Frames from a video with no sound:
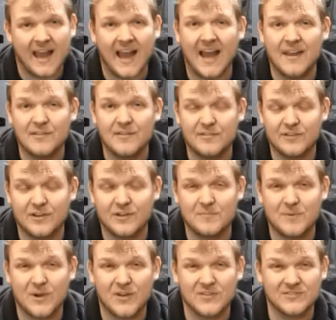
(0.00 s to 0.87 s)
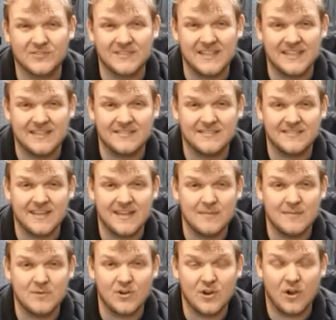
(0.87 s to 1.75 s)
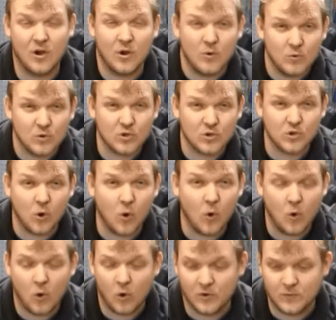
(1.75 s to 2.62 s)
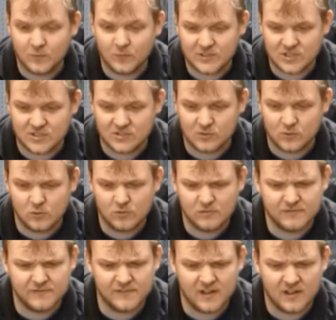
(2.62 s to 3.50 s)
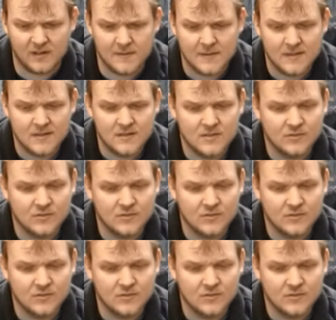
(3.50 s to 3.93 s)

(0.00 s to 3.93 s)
And the third person is Demon O'Korn, which is Ulfa